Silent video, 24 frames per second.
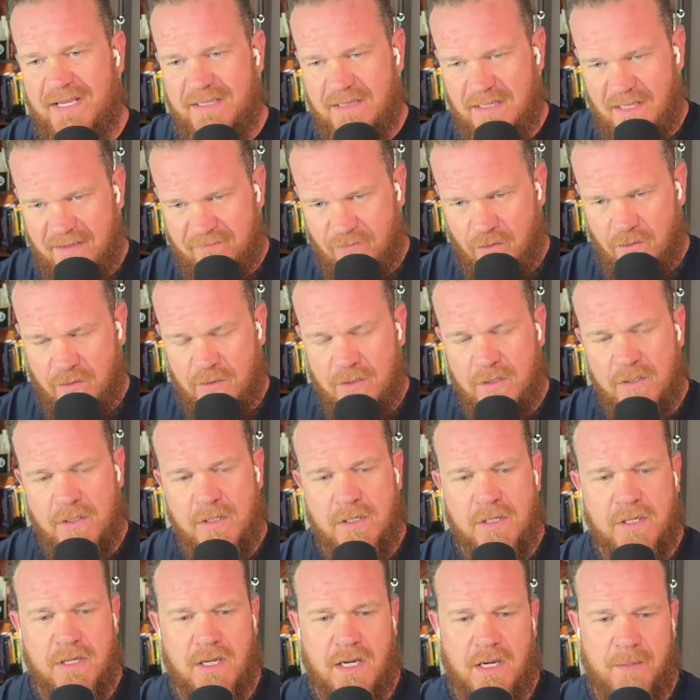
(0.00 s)
level.
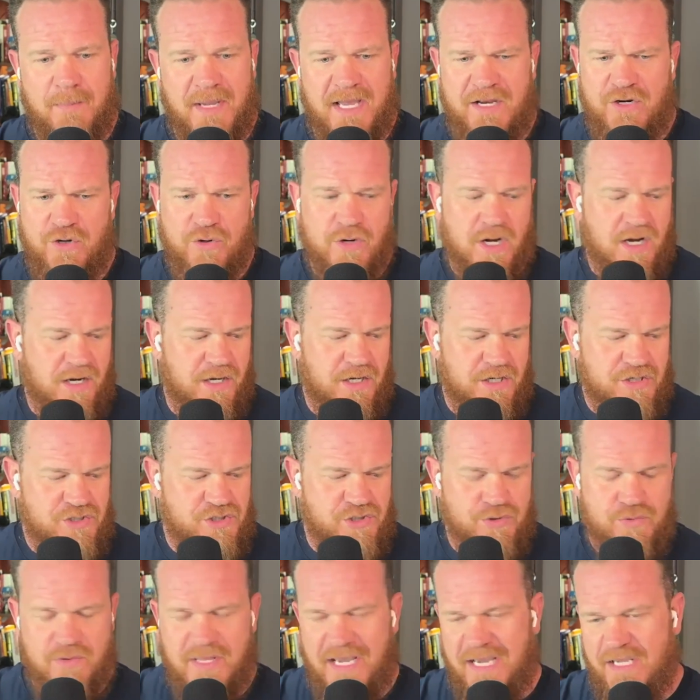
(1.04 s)
And you're not going to
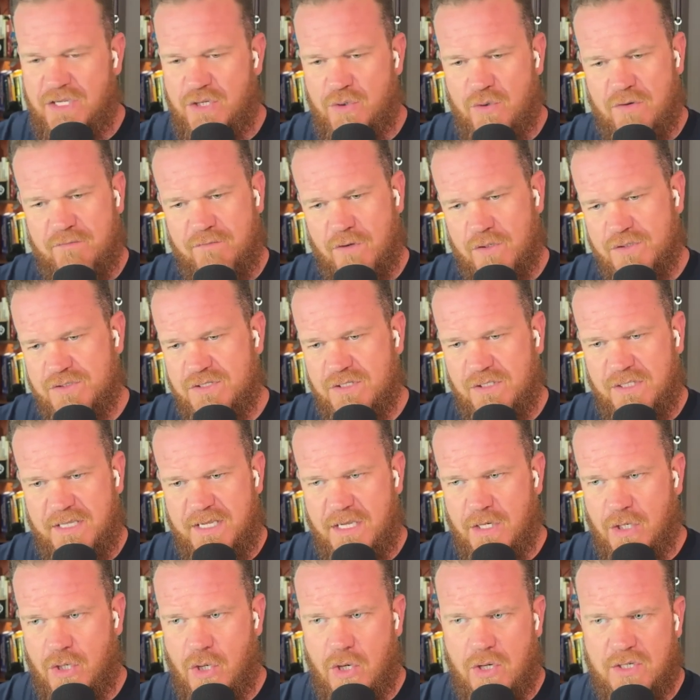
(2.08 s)
do that universally
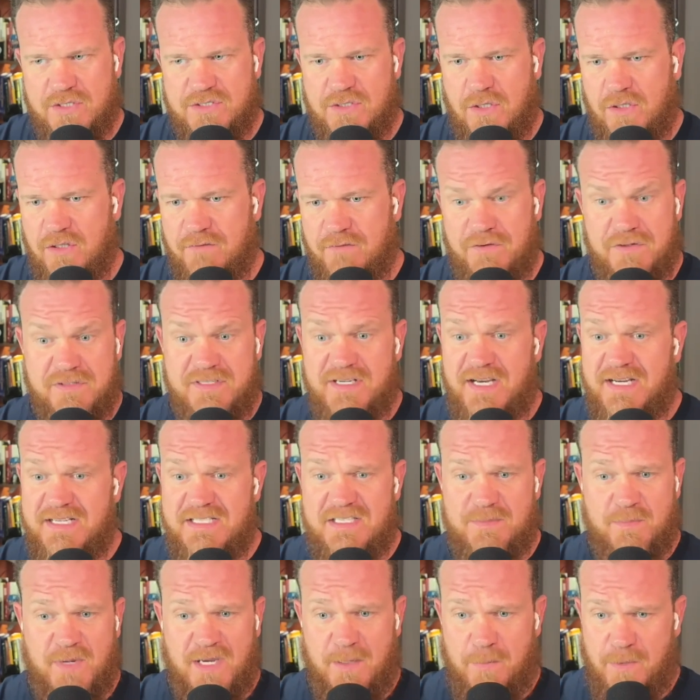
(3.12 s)
across all of your
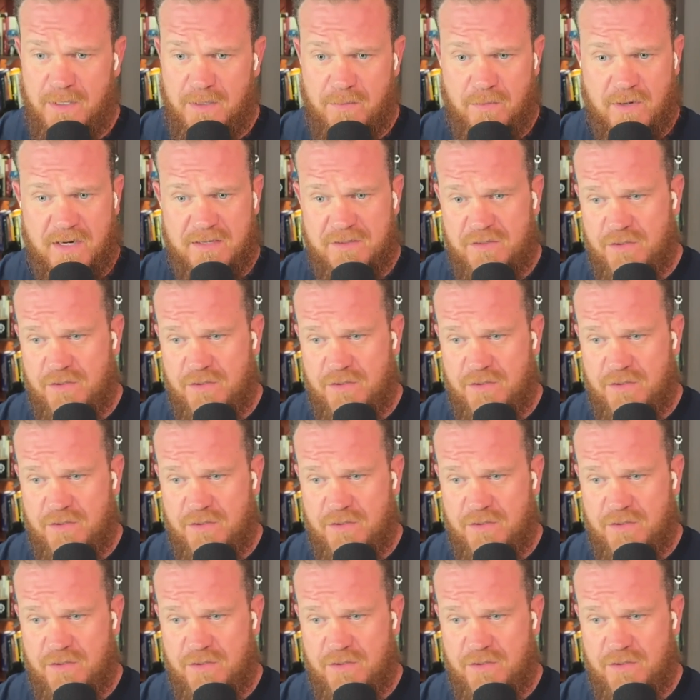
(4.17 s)
sites, maybe, right?